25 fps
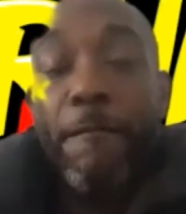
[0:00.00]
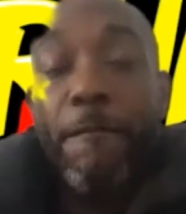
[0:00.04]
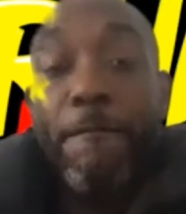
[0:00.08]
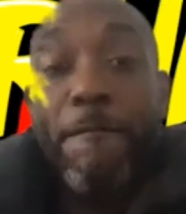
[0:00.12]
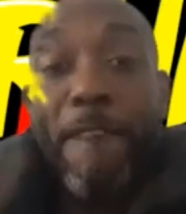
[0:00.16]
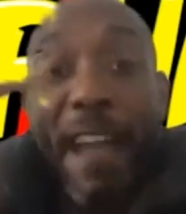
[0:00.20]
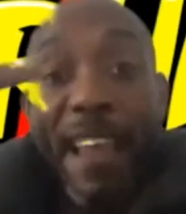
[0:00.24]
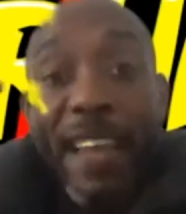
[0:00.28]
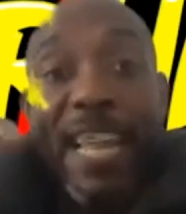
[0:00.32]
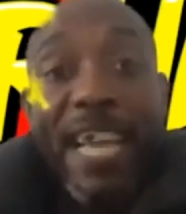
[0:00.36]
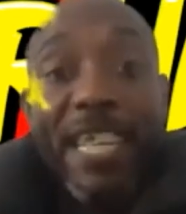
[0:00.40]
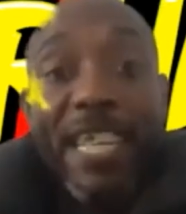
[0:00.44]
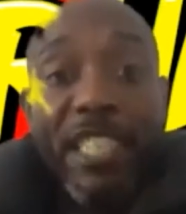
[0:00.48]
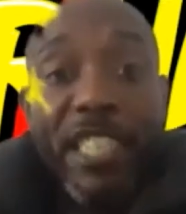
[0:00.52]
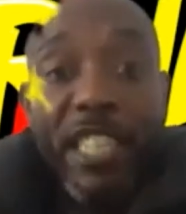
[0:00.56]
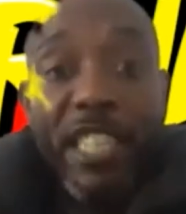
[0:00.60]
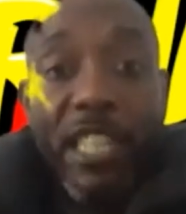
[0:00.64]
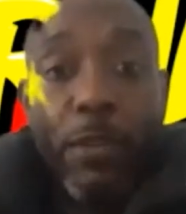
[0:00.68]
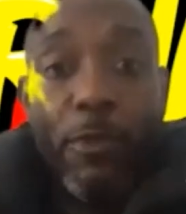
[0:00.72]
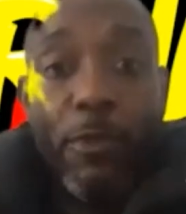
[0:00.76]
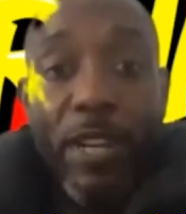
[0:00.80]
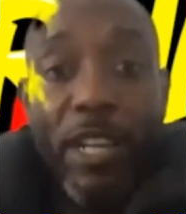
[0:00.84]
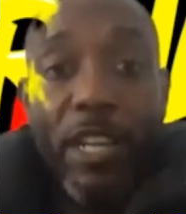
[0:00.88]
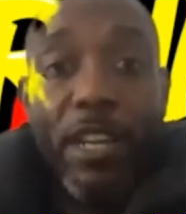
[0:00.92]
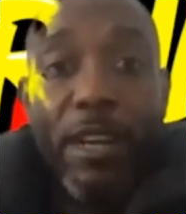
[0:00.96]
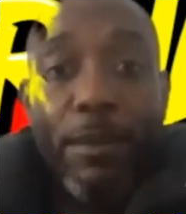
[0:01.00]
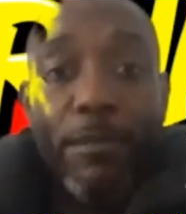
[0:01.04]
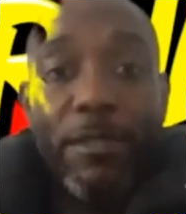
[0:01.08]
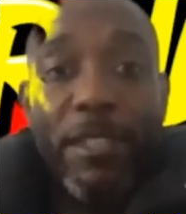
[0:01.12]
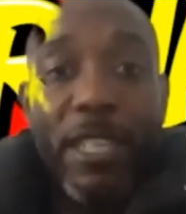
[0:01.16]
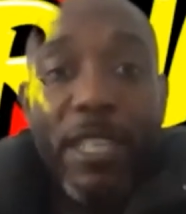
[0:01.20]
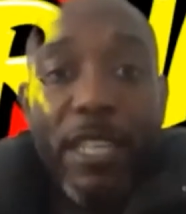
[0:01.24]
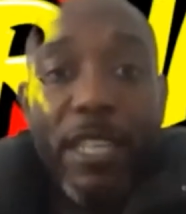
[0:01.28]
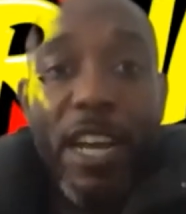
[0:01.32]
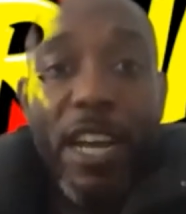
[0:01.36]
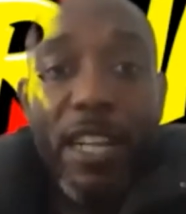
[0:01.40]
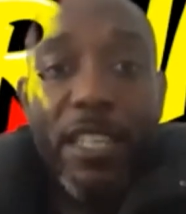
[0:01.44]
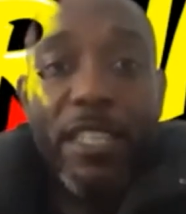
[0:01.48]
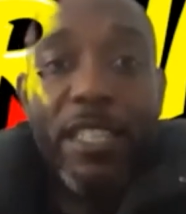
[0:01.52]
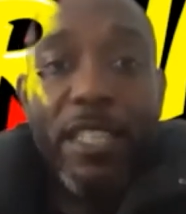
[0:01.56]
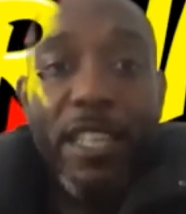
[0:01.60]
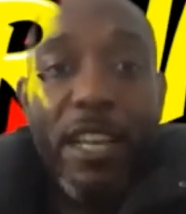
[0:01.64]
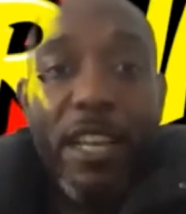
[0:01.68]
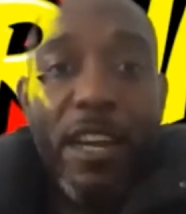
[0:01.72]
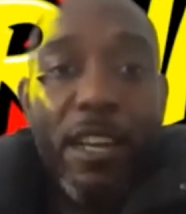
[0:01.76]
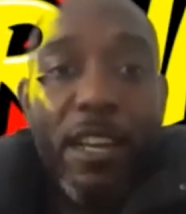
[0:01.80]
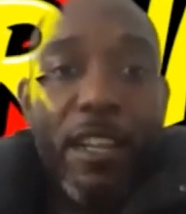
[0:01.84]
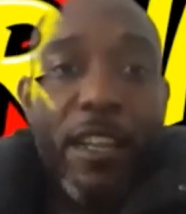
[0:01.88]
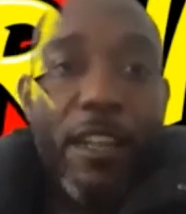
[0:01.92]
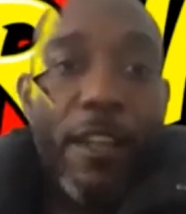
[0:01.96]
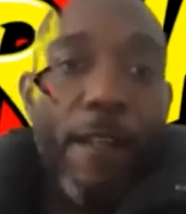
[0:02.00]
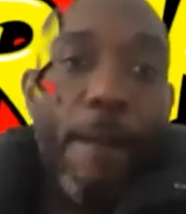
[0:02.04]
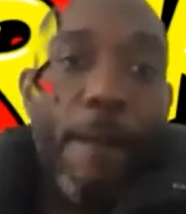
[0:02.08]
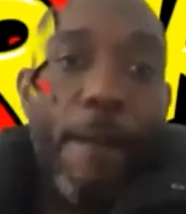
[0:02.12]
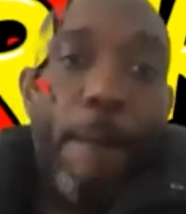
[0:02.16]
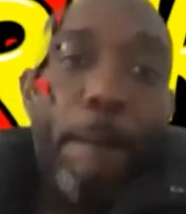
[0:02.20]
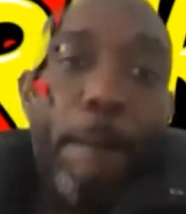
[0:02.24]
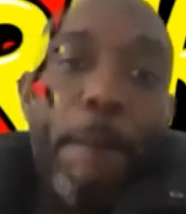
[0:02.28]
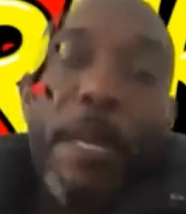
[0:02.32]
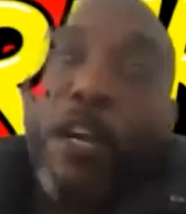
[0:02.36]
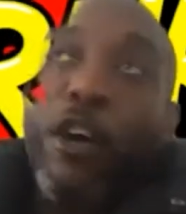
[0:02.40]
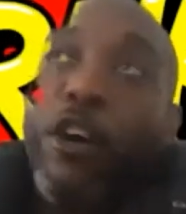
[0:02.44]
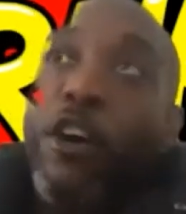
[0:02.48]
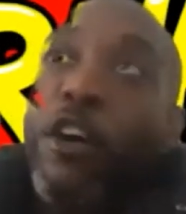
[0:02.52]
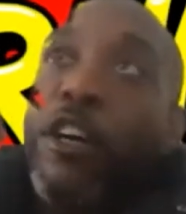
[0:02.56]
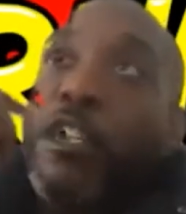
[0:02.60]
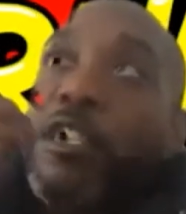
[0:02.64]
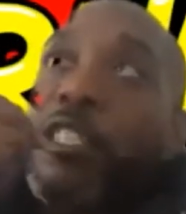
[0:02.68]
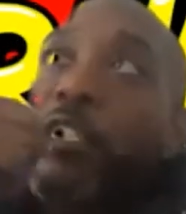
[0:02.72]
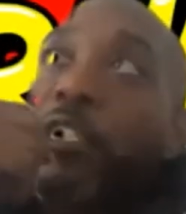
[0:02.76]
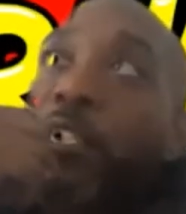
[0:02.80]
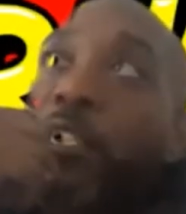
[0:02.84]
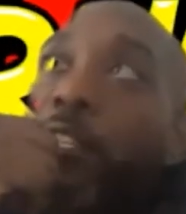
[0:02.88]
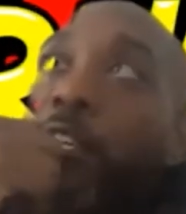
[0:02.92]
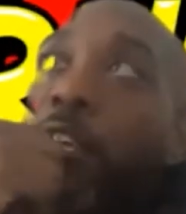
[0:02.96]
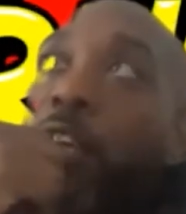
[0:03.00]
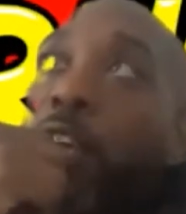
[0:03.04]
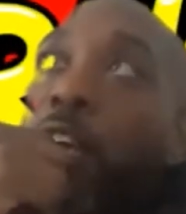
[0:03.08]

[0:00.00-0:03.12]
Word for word: financially when it comes to dancer because